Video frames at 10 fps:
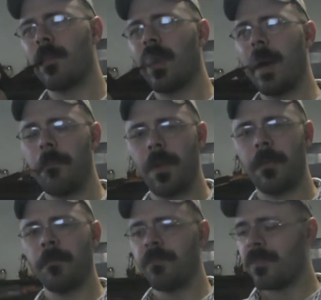Yep,
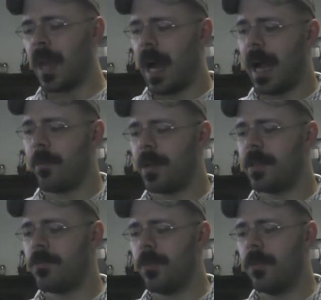I
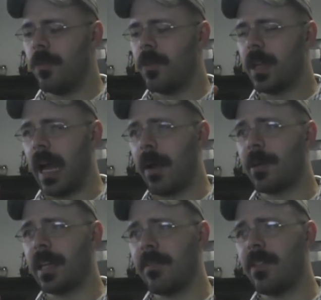
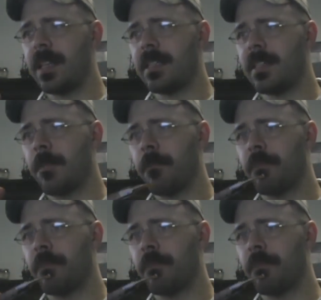would give this